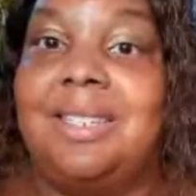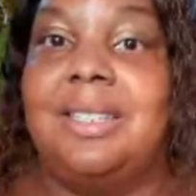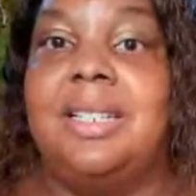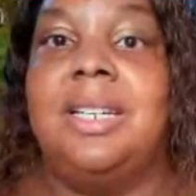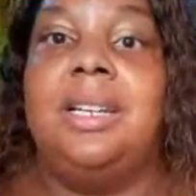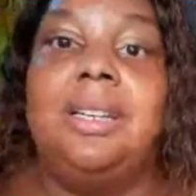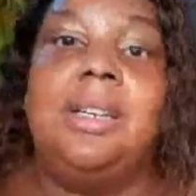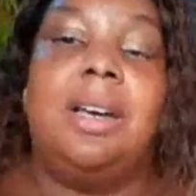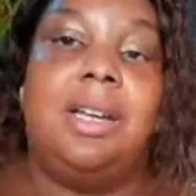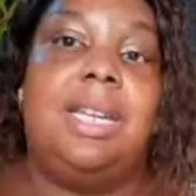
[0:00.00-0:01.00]
is
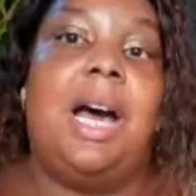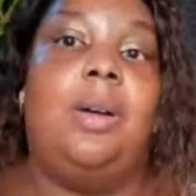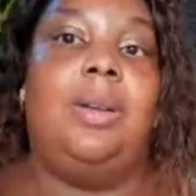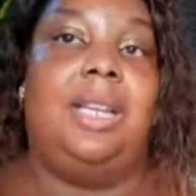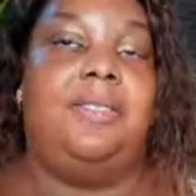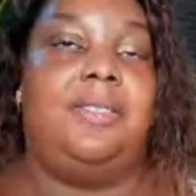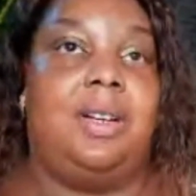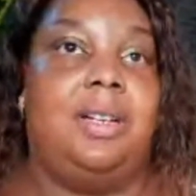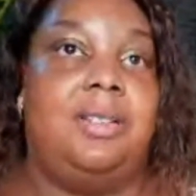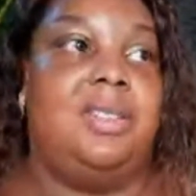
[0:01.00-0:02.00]
an
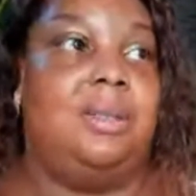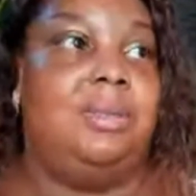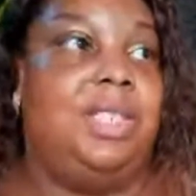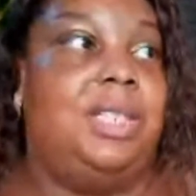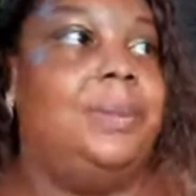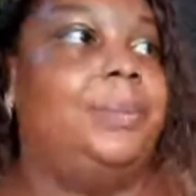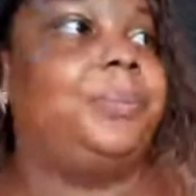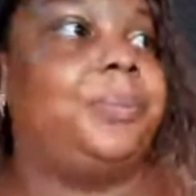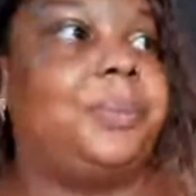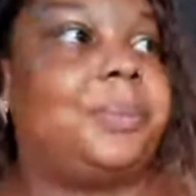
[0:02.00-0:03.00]
outlet for
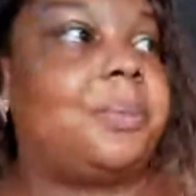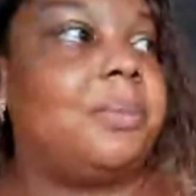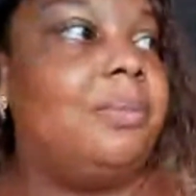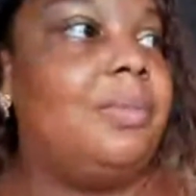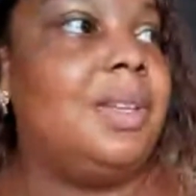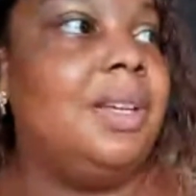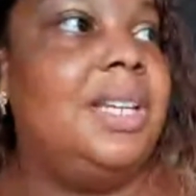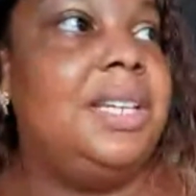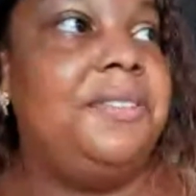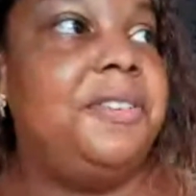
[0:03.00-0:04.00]
consumption,
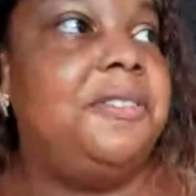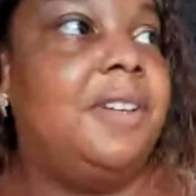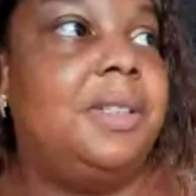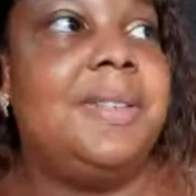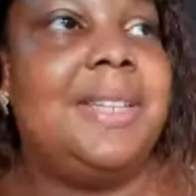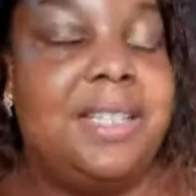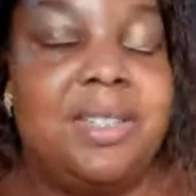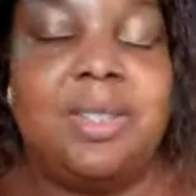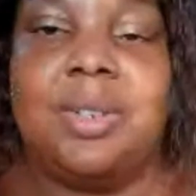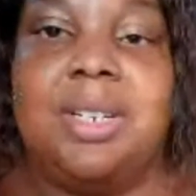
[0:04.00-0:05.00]
and if you follow the
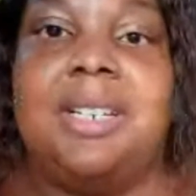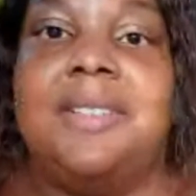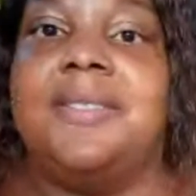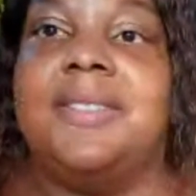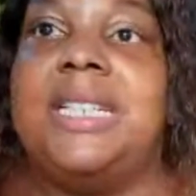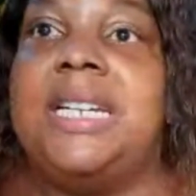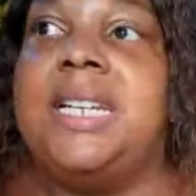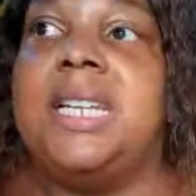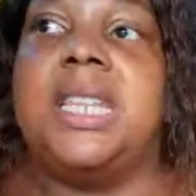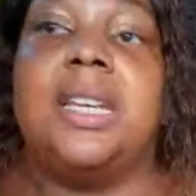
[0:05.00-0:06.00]
history of
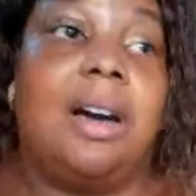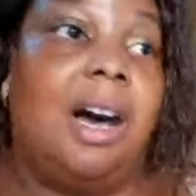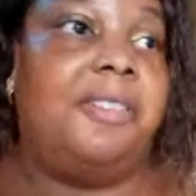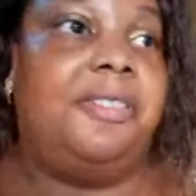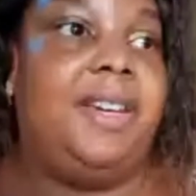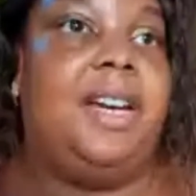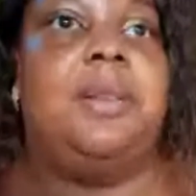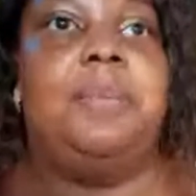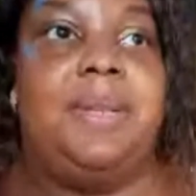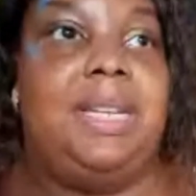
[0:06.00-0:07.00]
the coffee
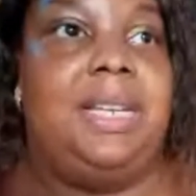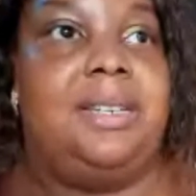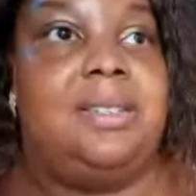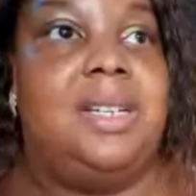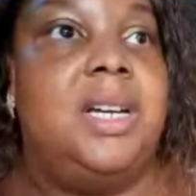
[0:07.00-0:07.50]
companies,